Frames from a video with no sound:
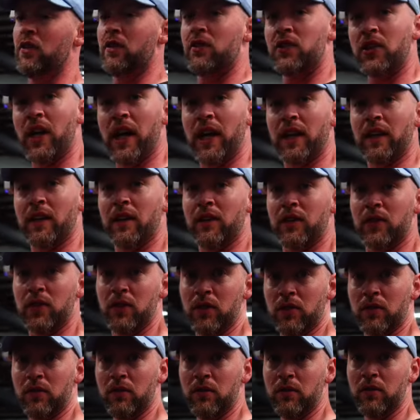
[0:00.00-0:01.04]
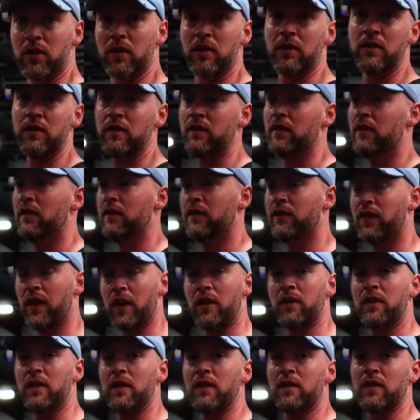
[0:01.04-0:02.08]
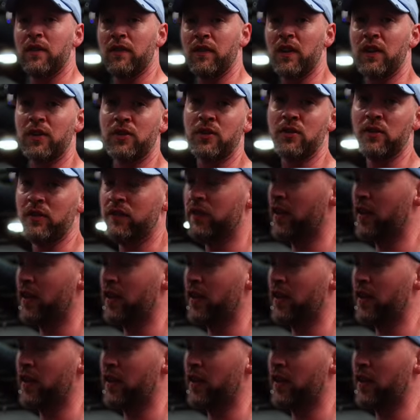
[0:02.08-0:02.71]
take it to failure, to functional